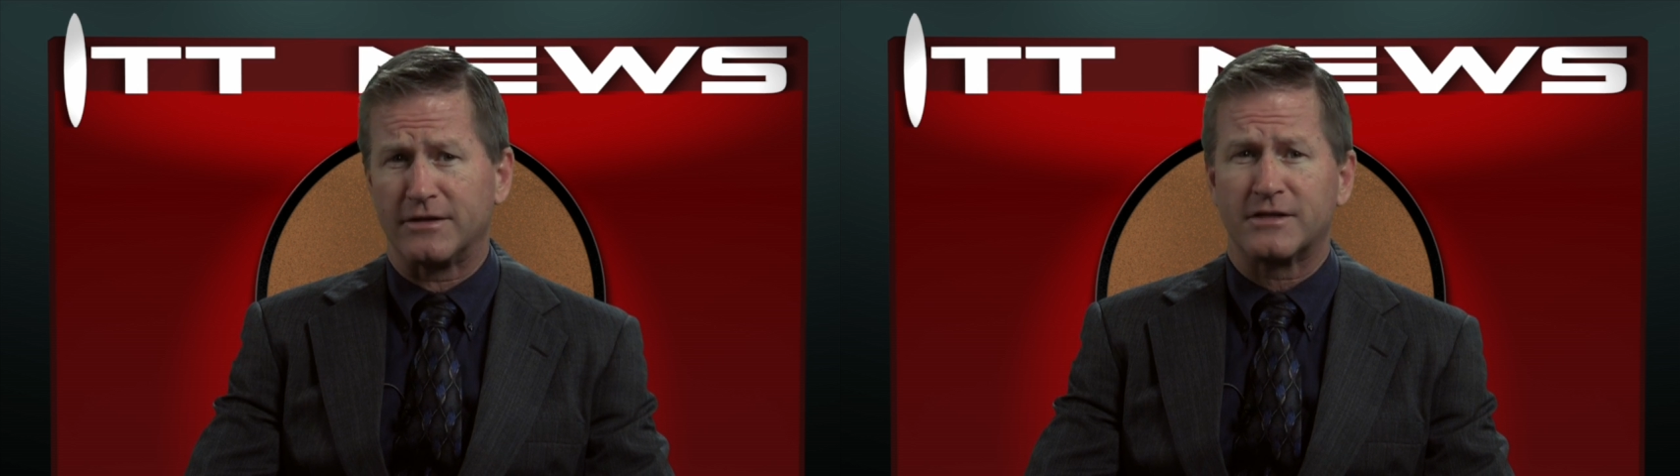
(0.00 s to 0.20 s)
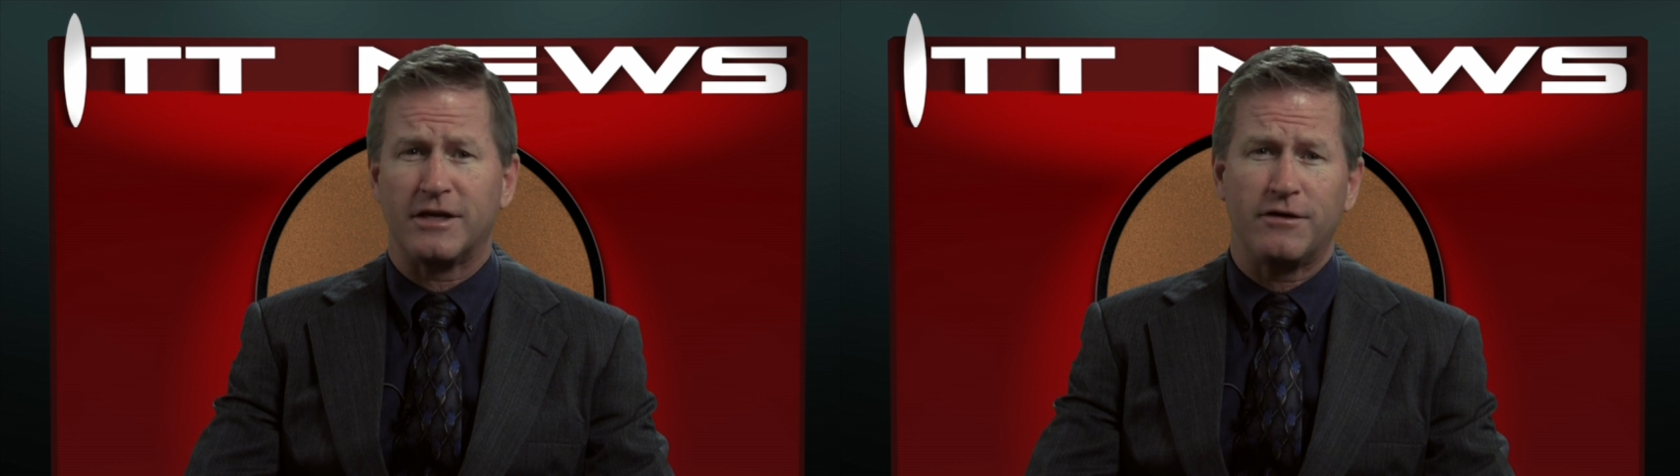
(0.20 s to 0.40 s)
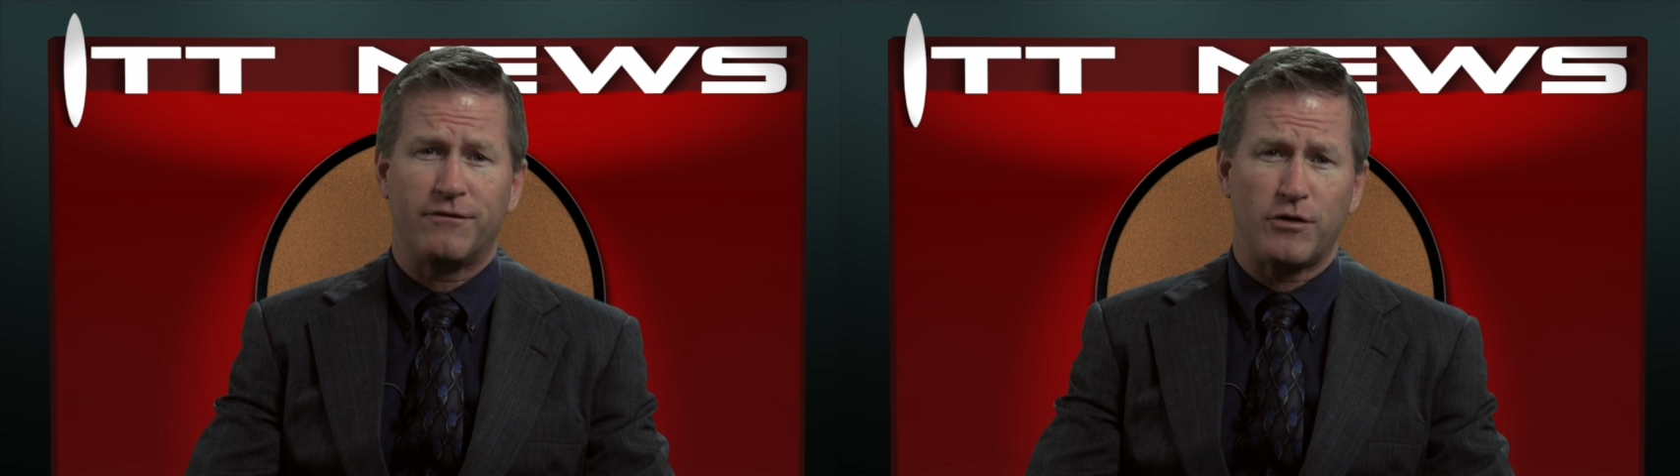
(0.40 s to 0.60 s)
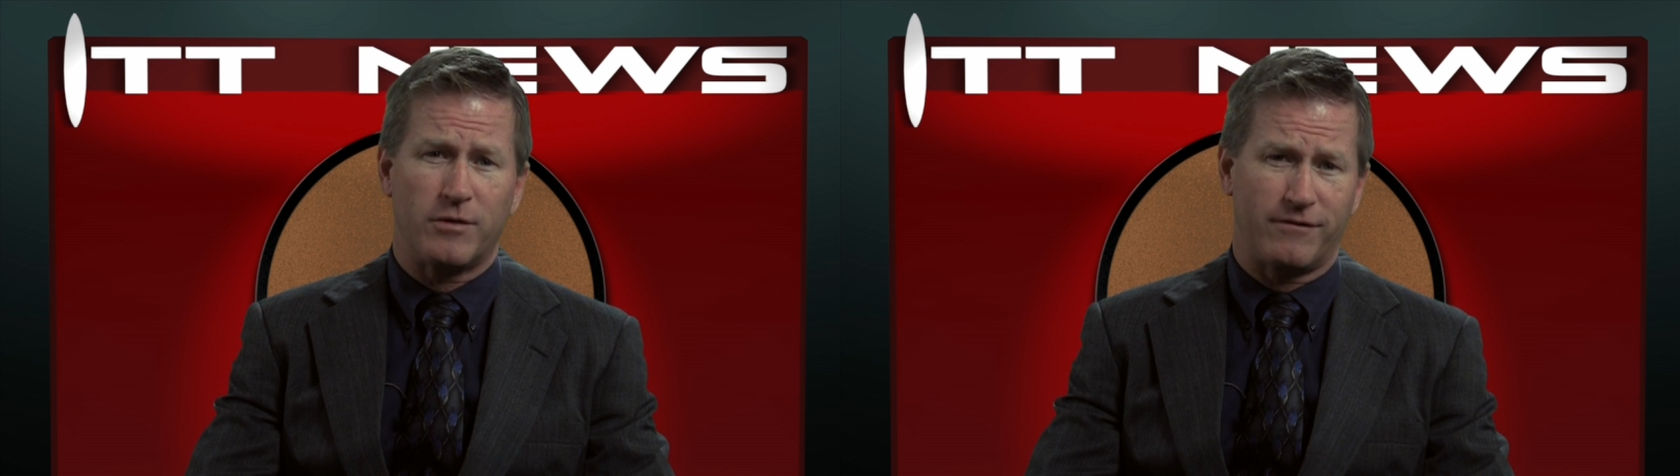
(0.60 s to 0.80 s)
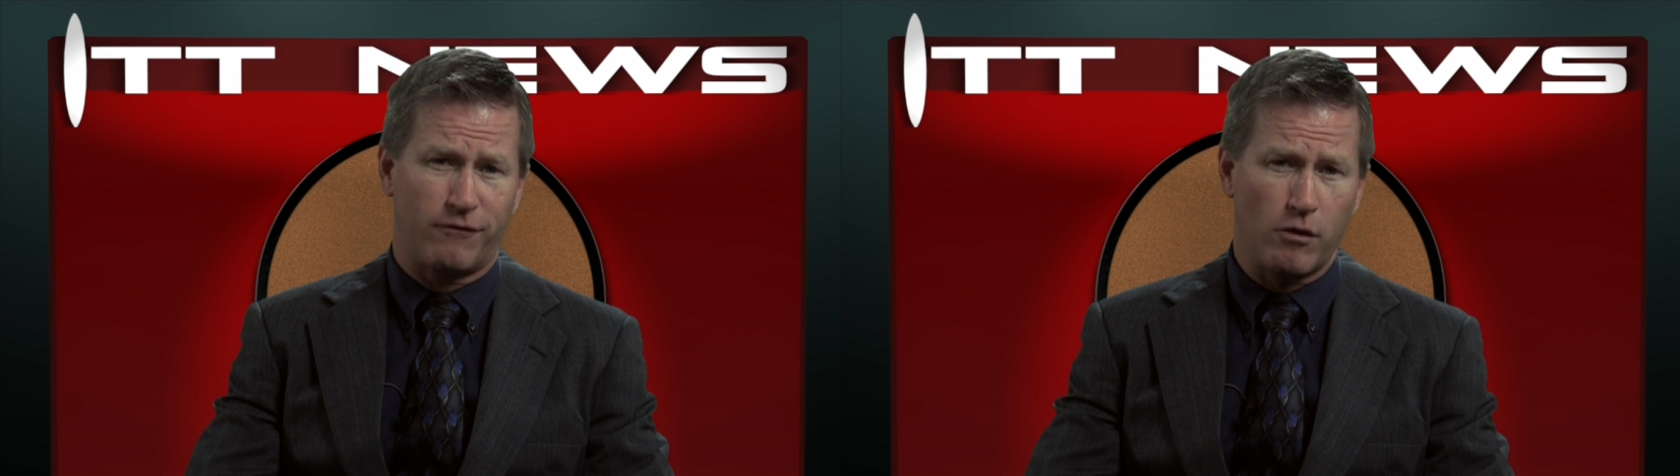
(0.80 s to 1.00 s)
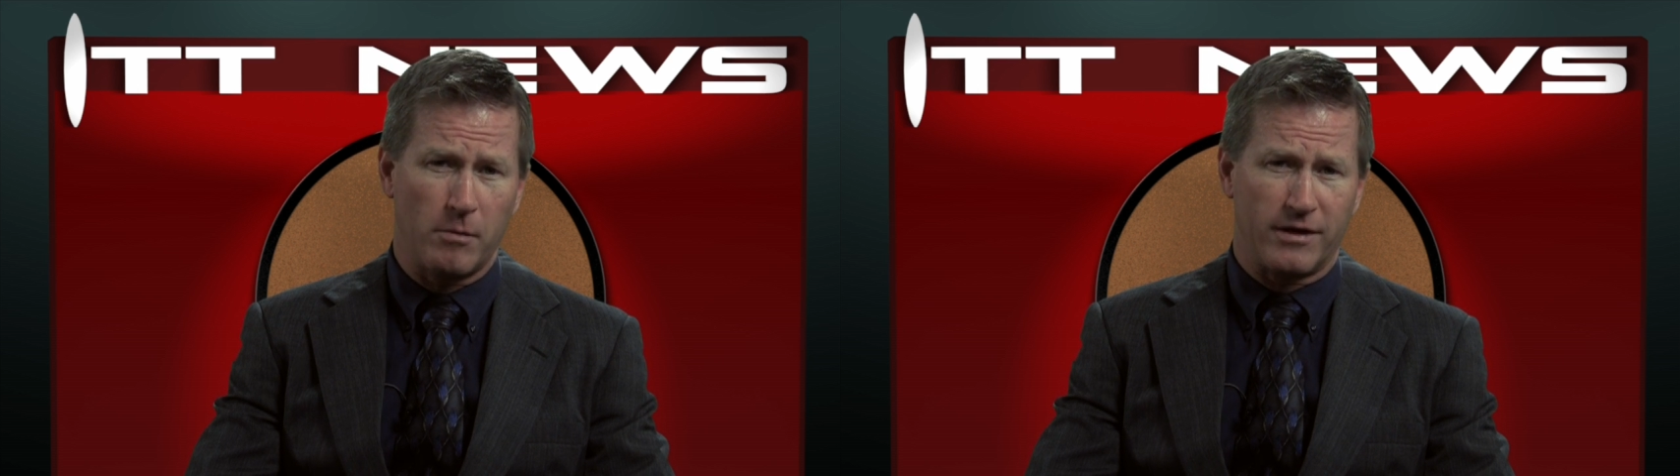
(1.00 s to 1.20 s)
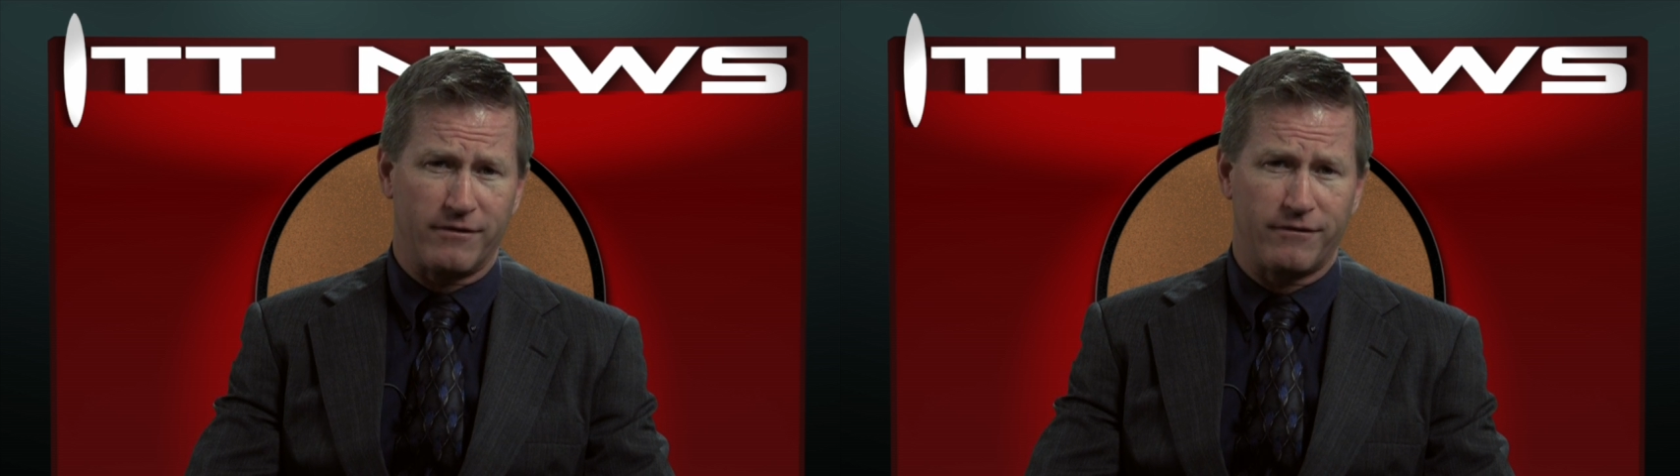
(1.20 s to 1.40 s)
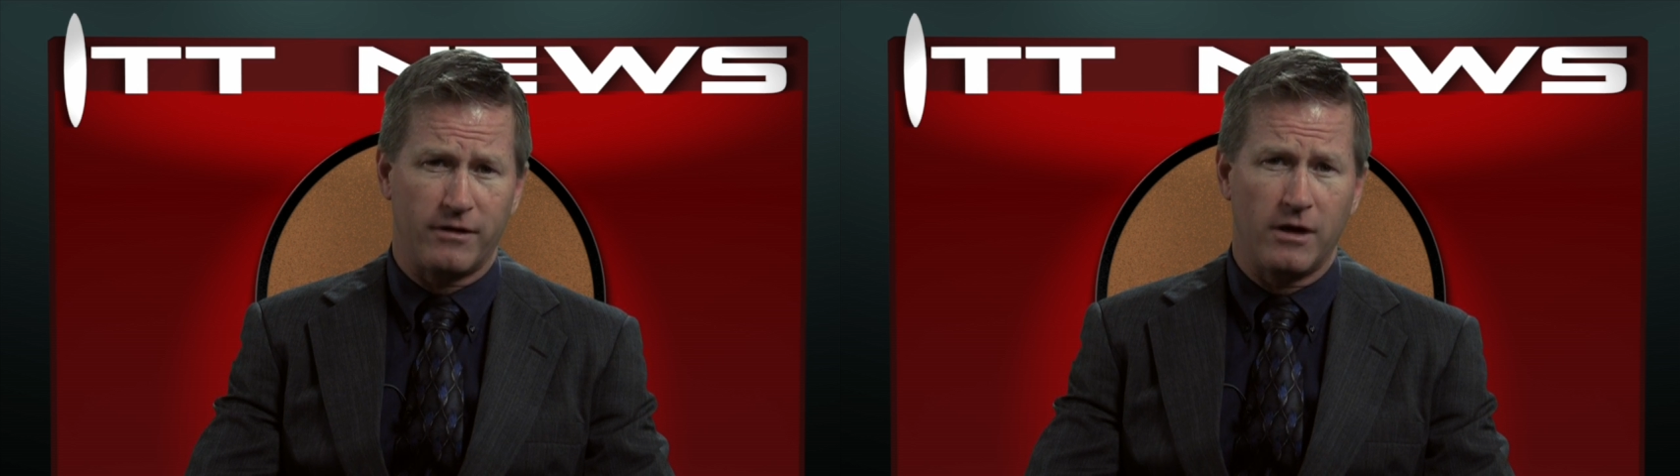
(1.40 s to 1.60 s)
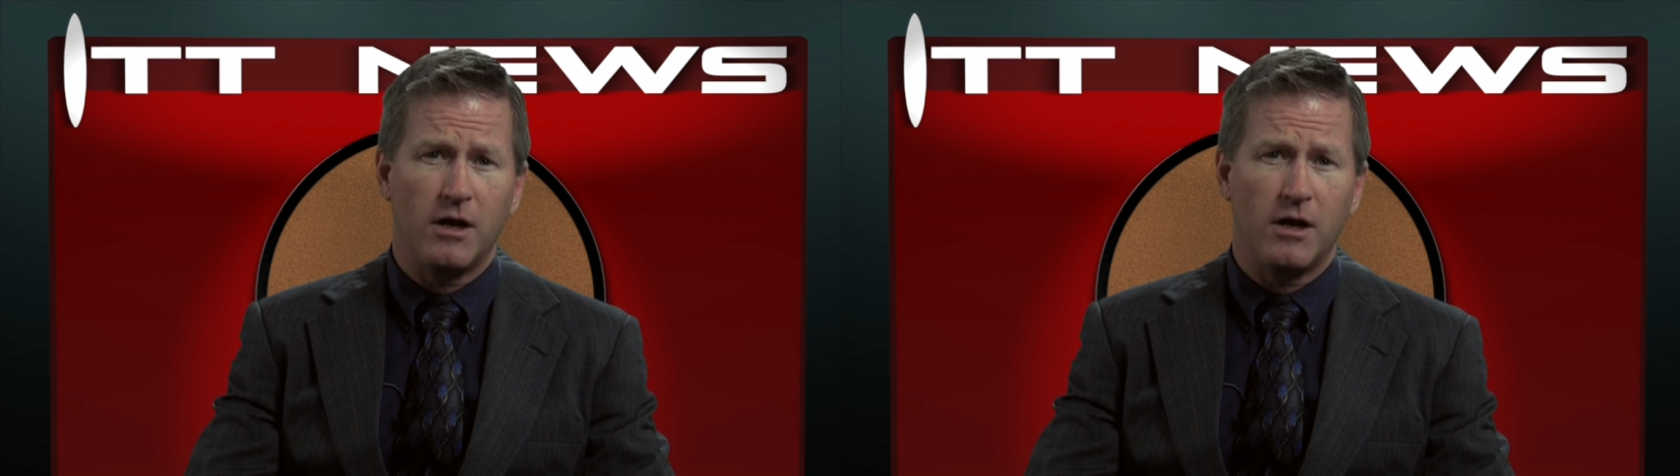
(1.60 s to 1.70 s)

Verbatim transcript: this interview informative,